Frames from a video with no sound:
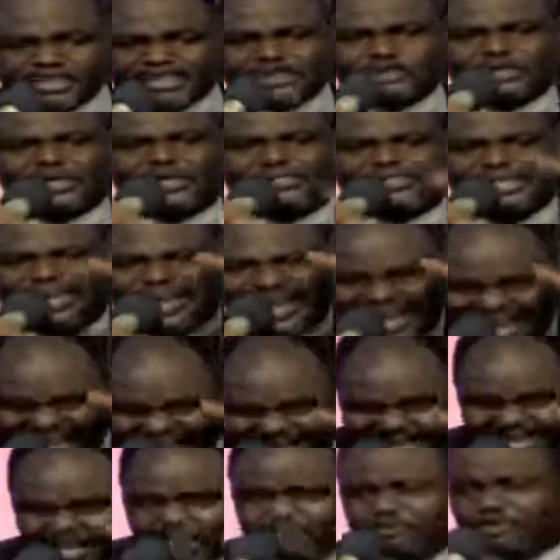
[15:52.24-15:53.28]
That's why it's an
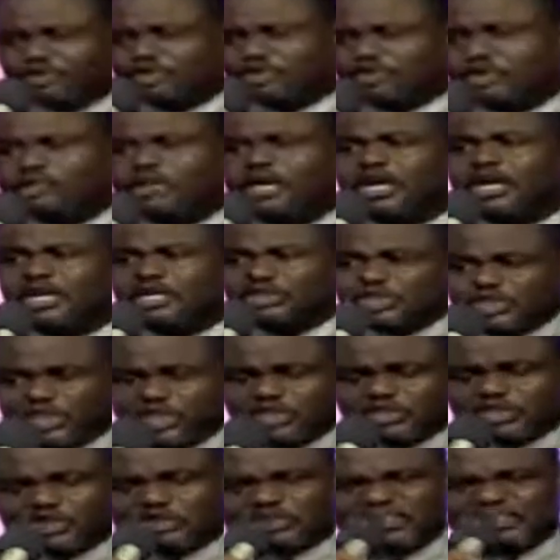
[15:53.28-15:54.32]
archbishop.
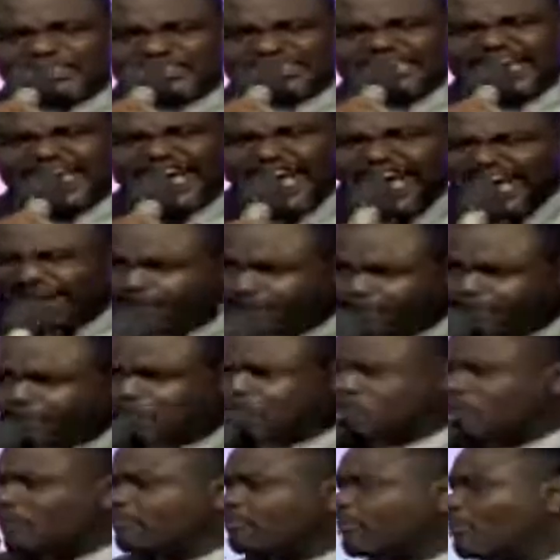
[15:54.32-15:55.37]
Jesus is the
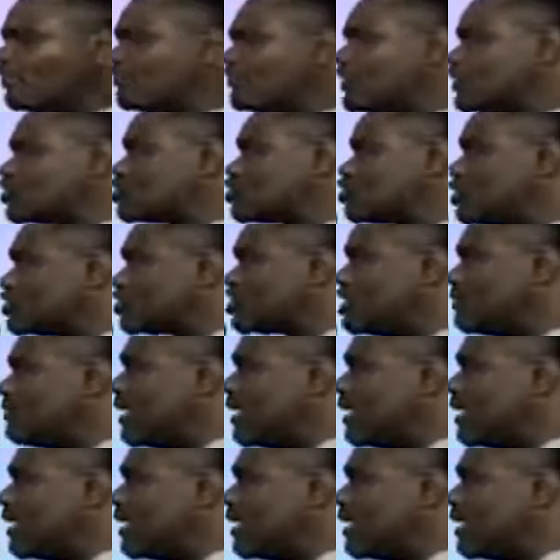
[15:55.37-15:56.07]
archbishop of the church.